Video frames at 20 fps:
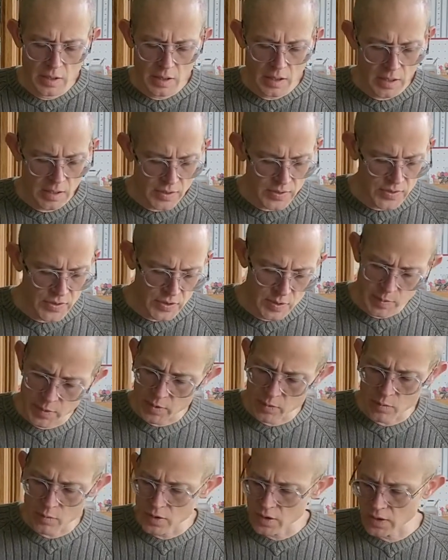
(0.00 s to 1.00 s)
And it's just
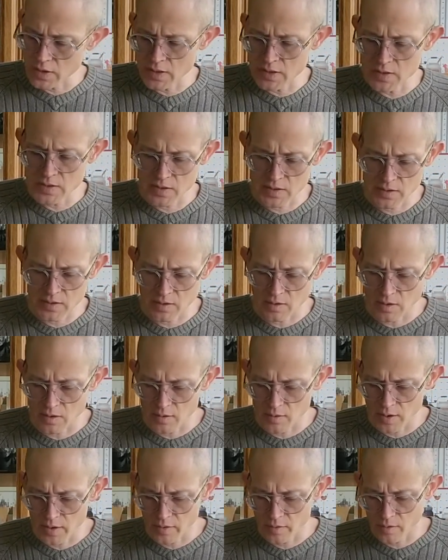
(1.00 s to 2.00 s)
been really consistent all the
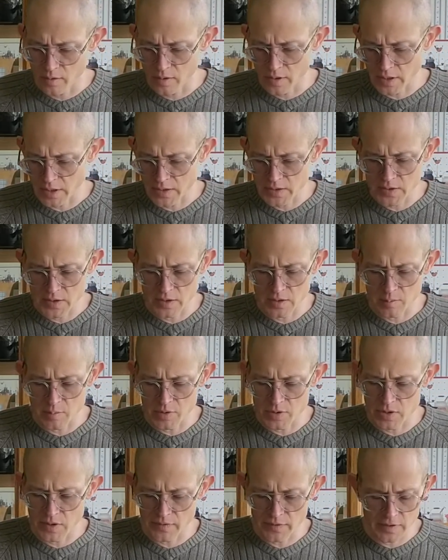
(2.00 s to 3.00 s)
way through. I can see number
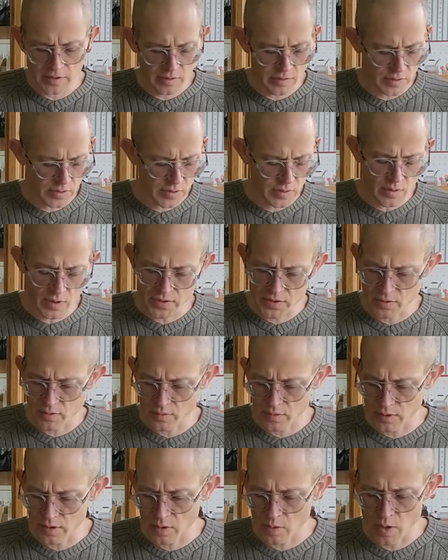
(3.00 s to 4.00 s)
7 here is also
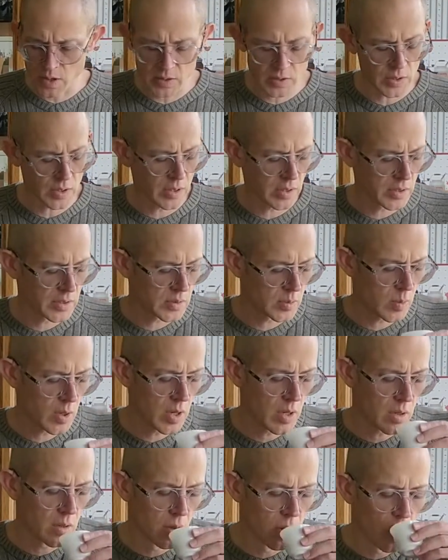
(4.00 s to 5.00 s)
really quite dark as
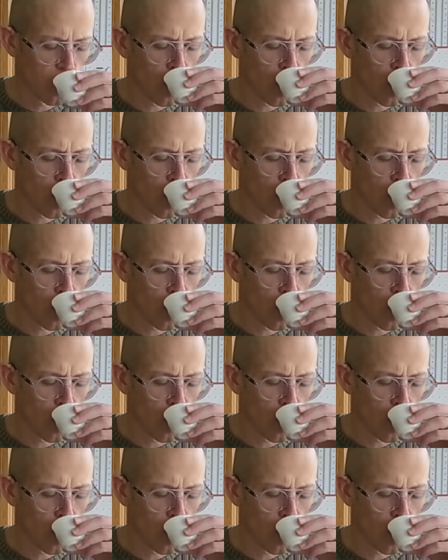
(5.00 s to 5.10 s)
well.